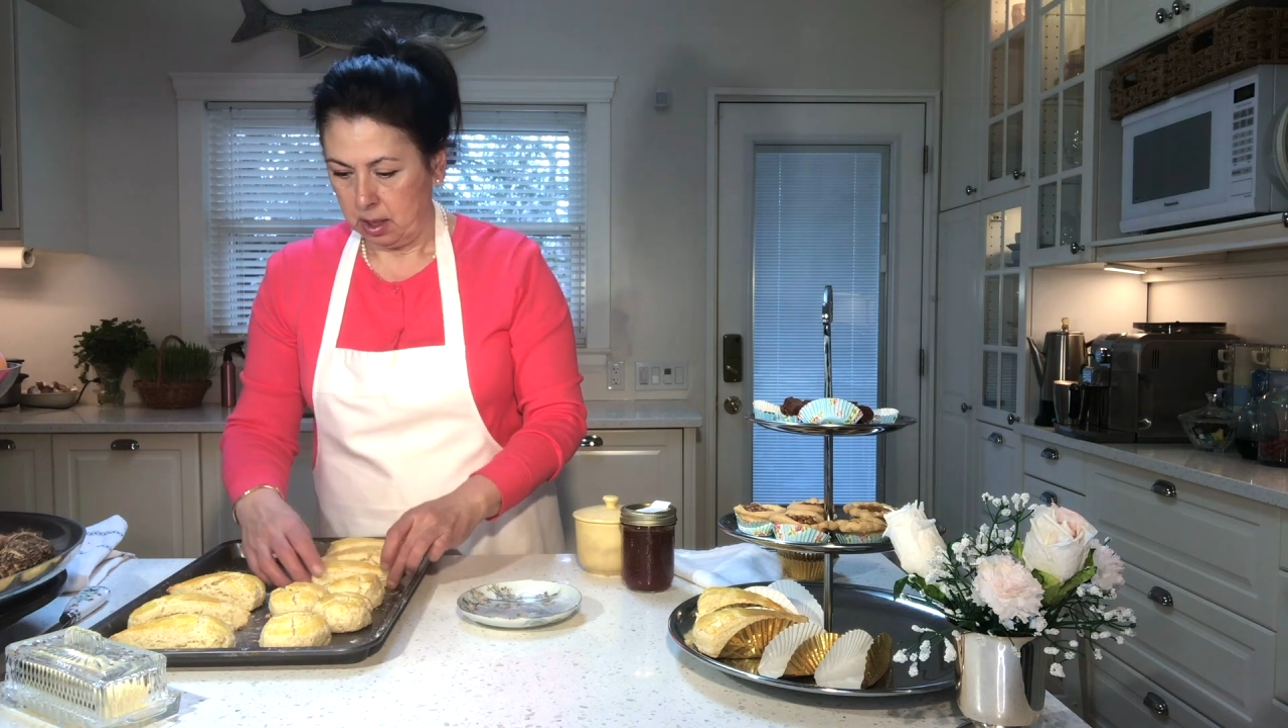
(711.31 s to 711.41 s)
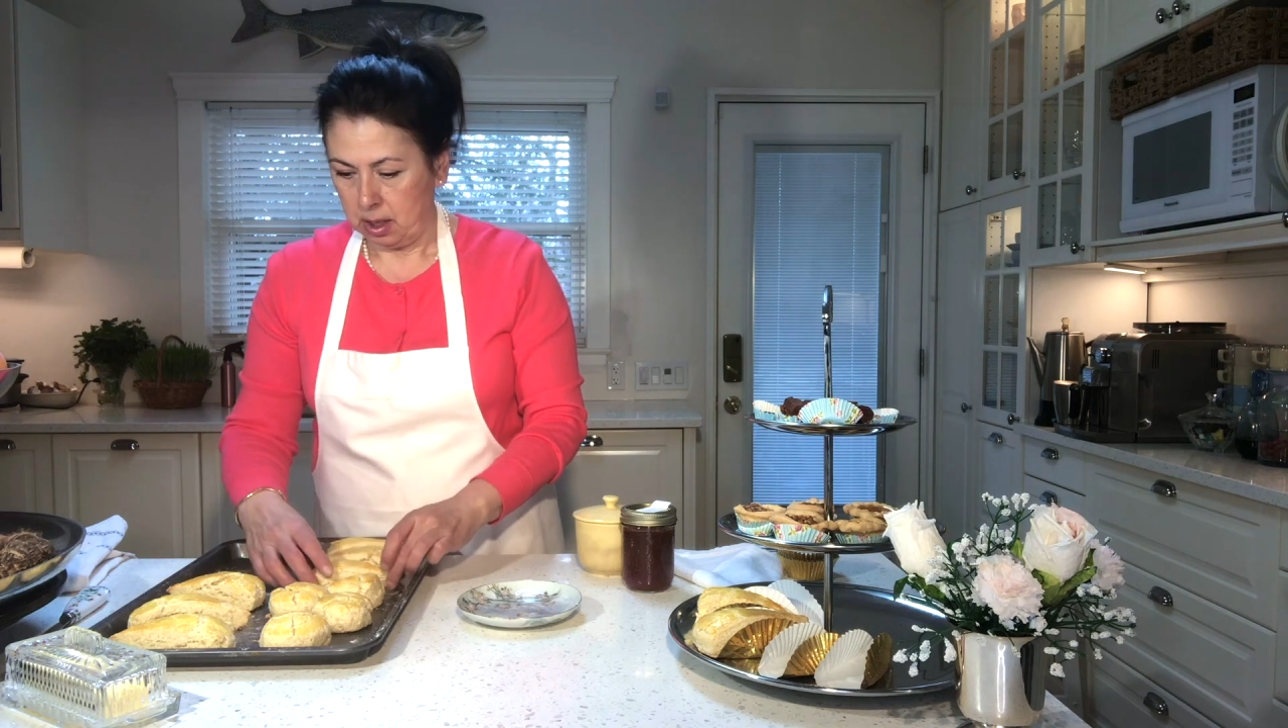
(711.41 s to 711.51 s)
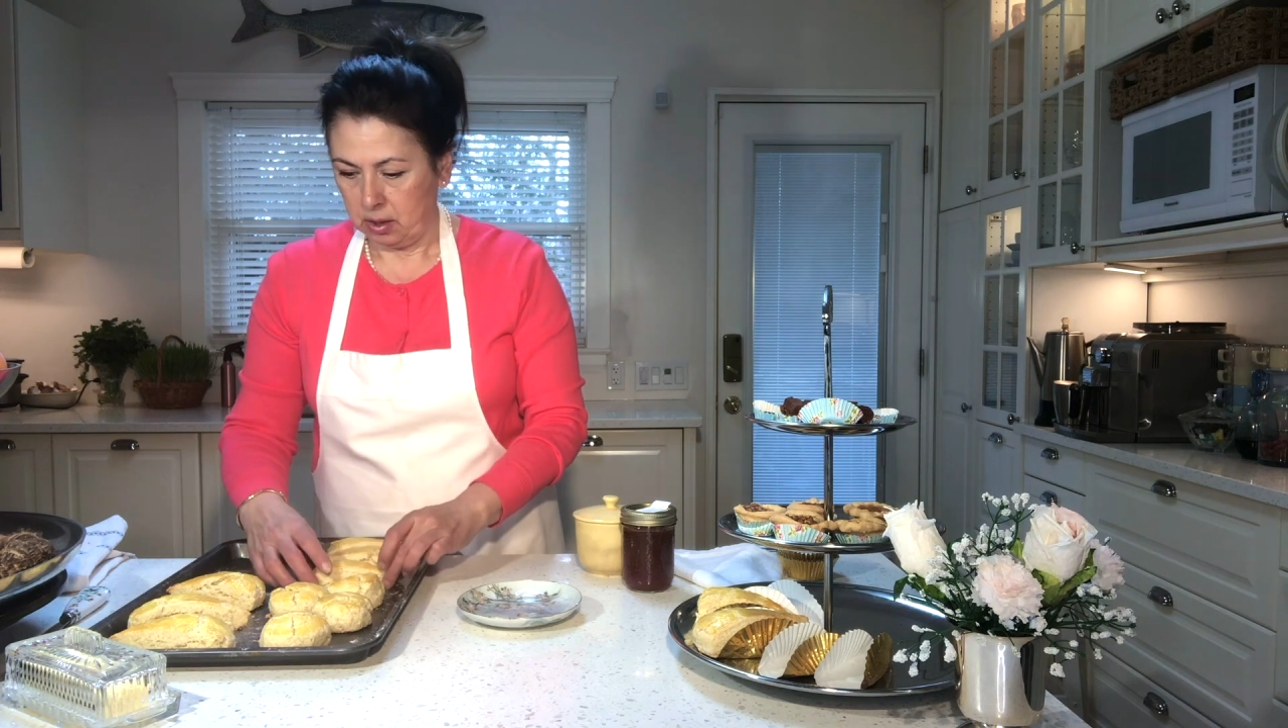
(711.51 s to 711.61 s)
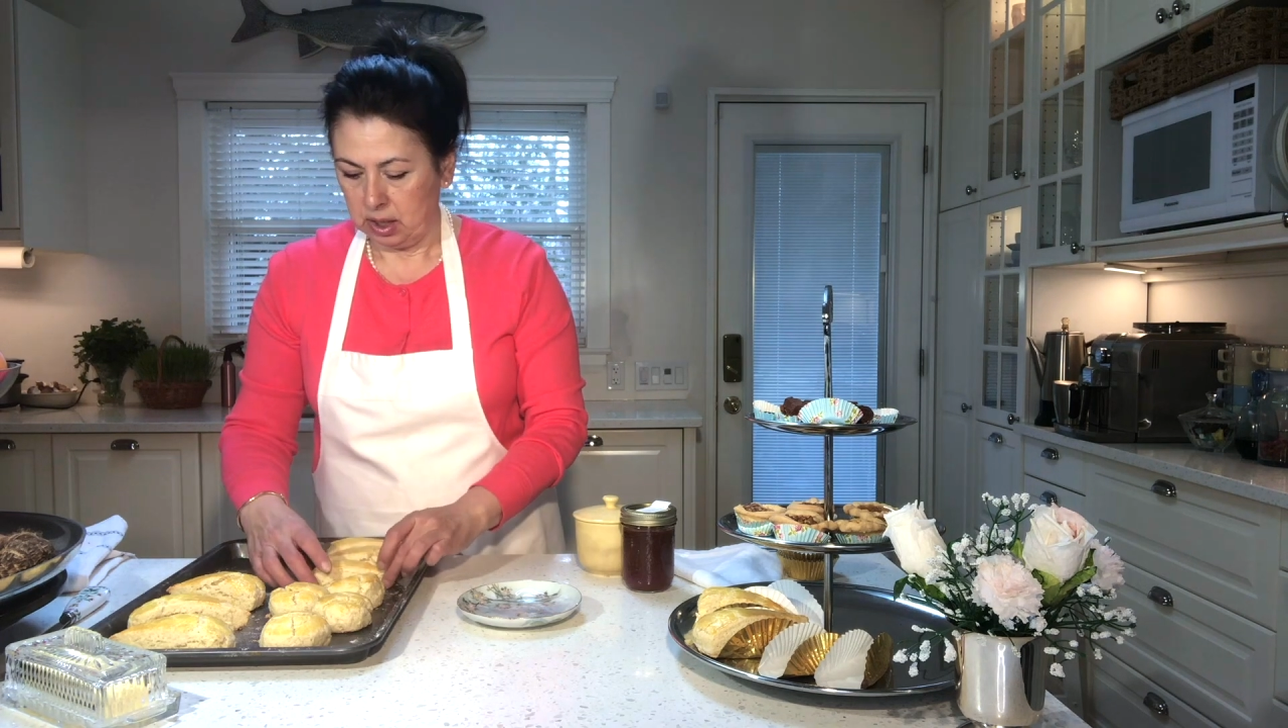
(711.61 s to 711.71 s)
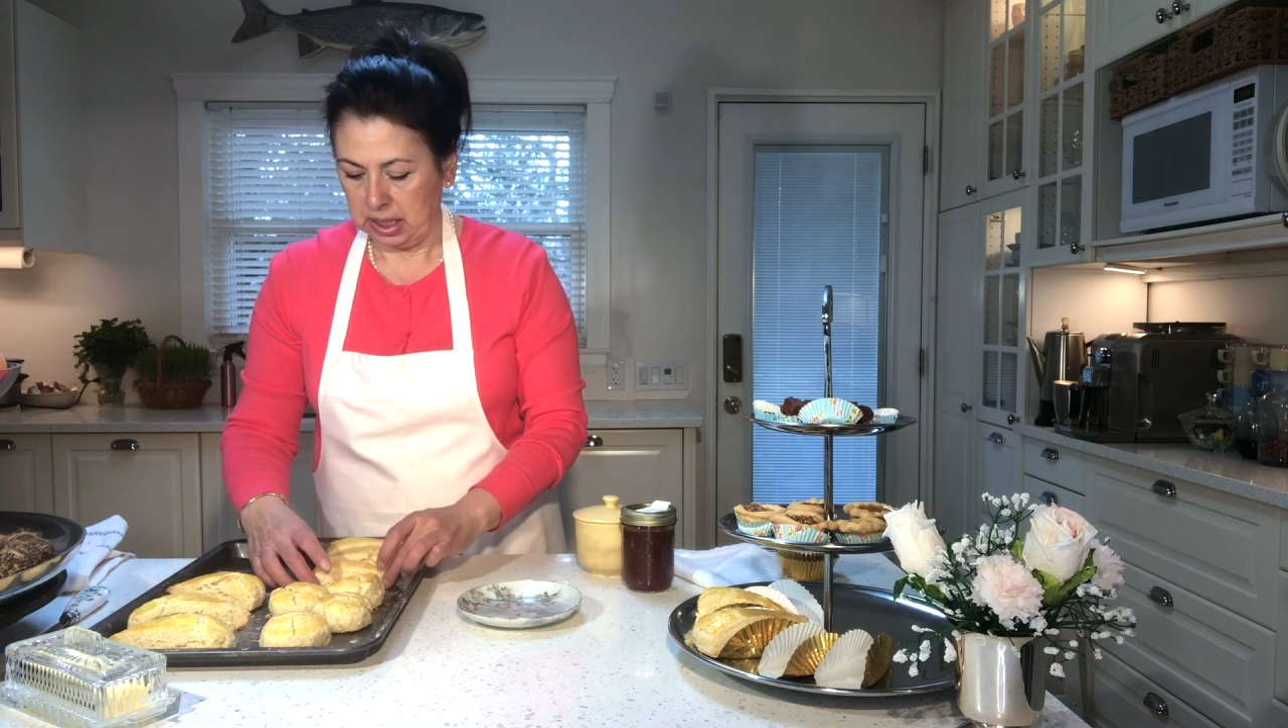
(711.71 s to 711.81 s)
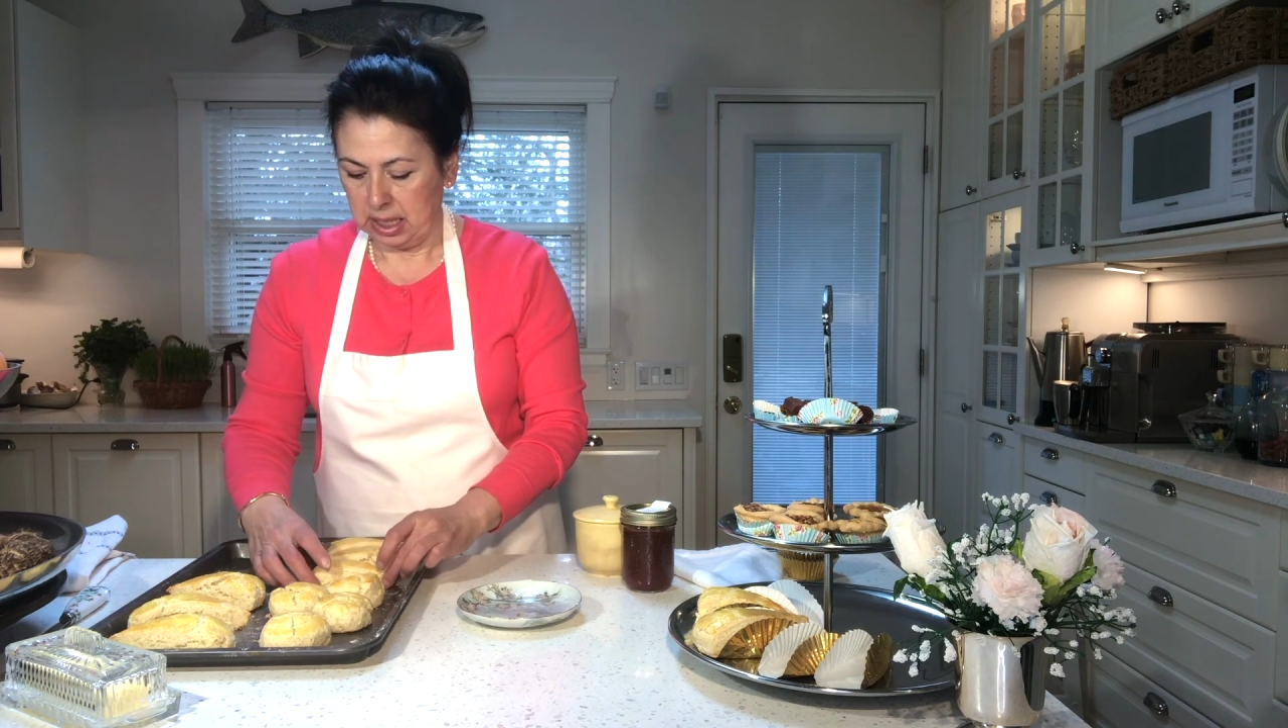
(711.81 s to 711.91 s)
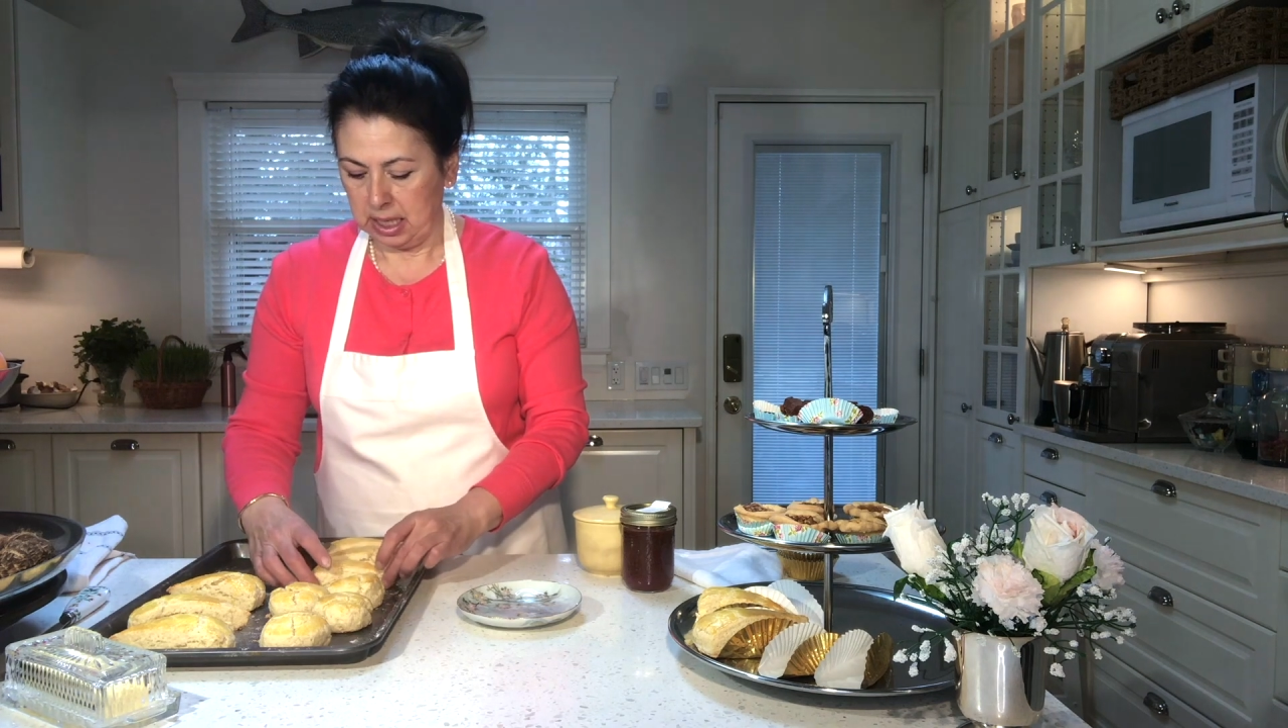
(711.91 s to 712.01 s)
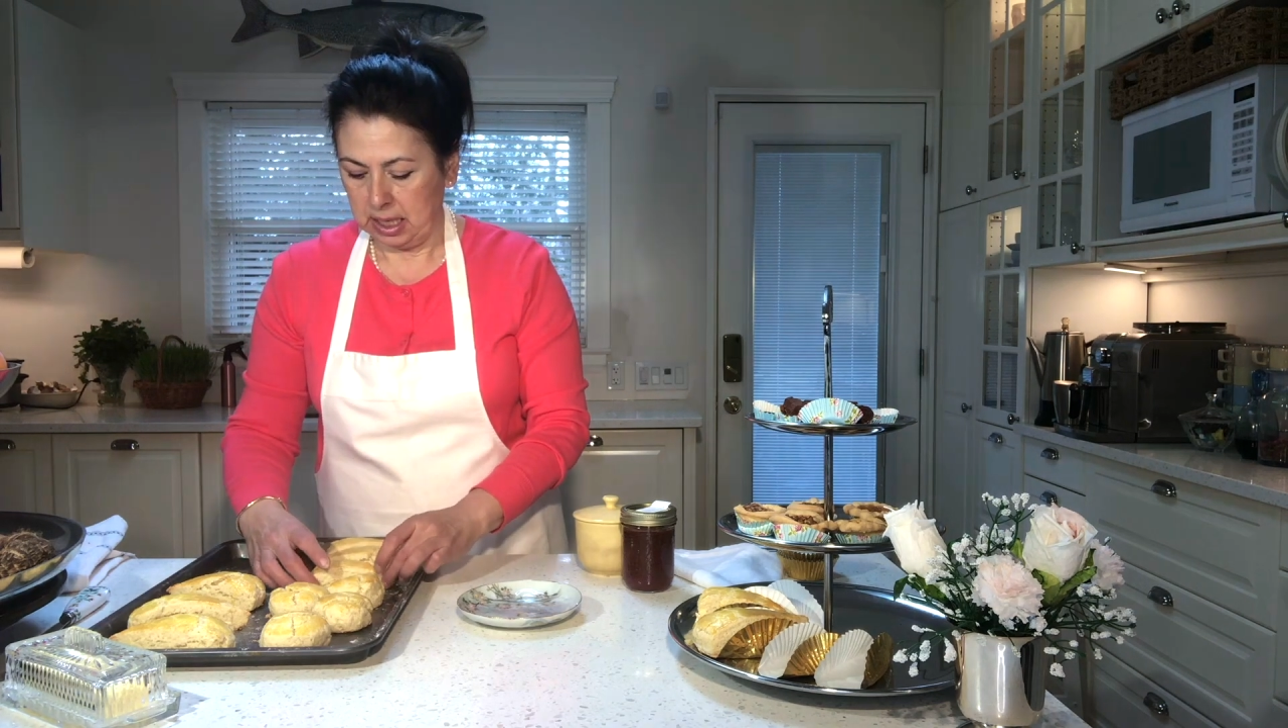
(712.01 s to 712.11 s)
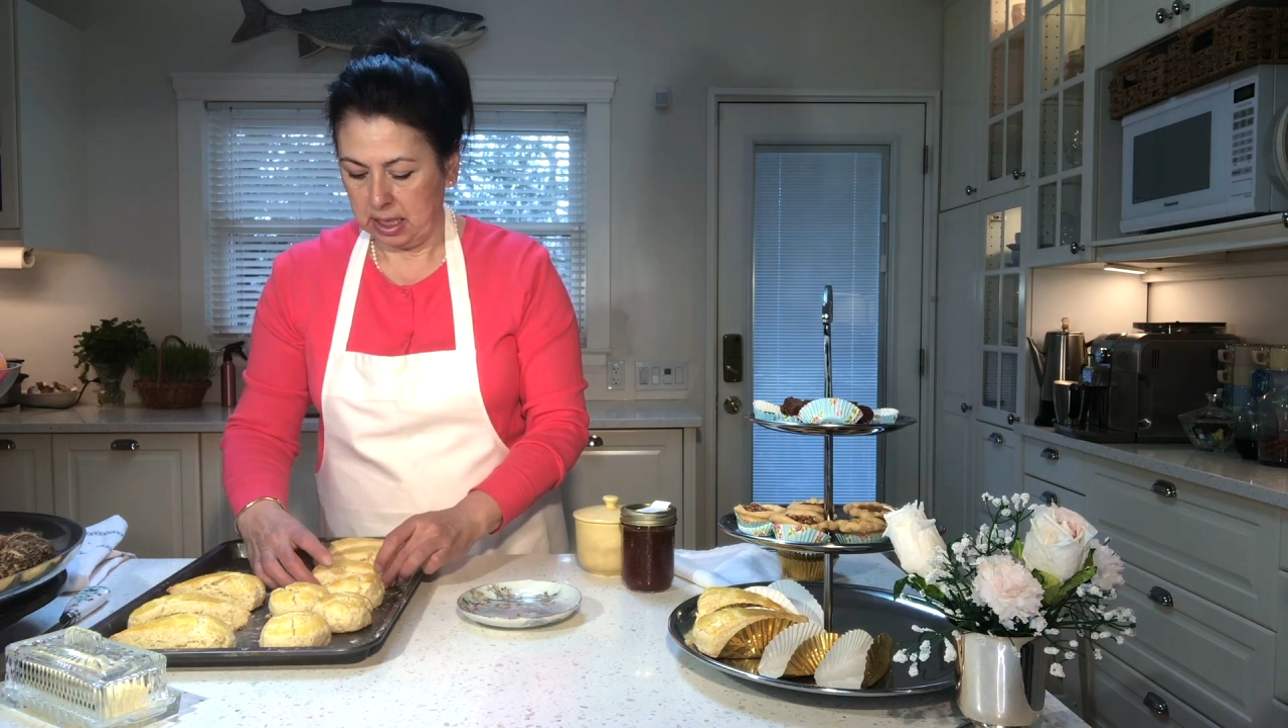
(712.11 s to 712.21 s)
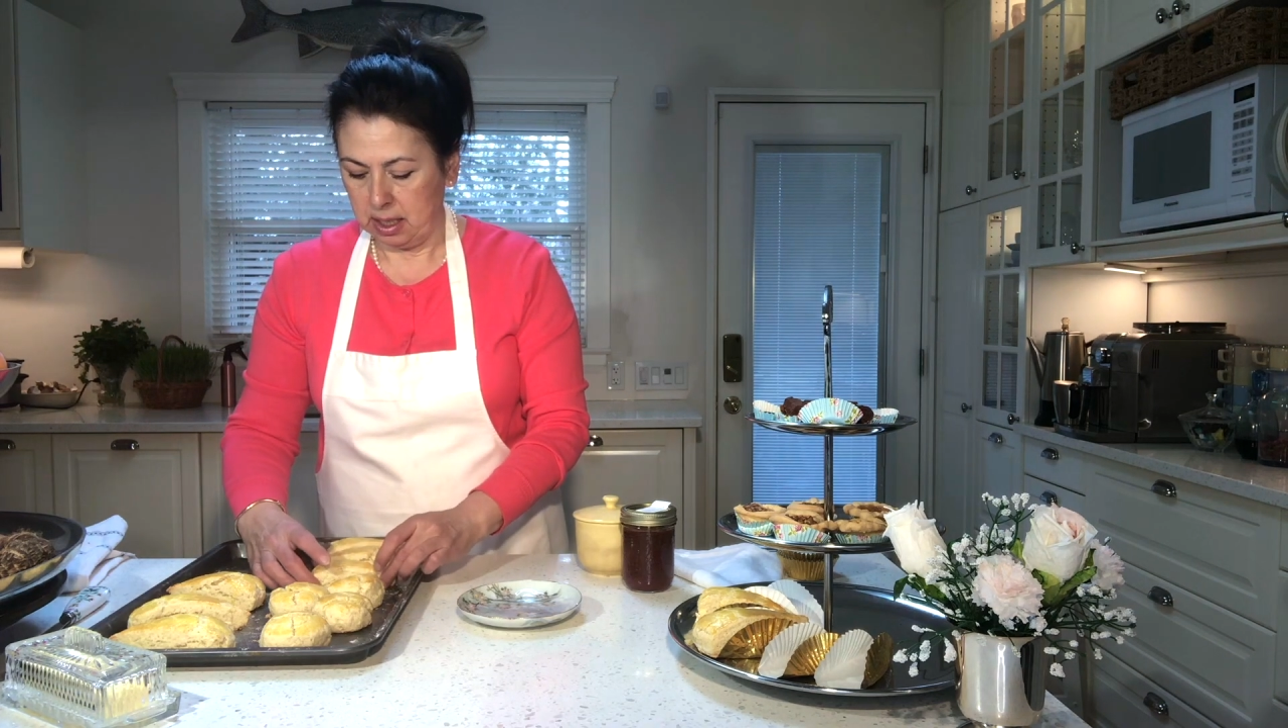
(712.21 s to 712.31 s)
I'll take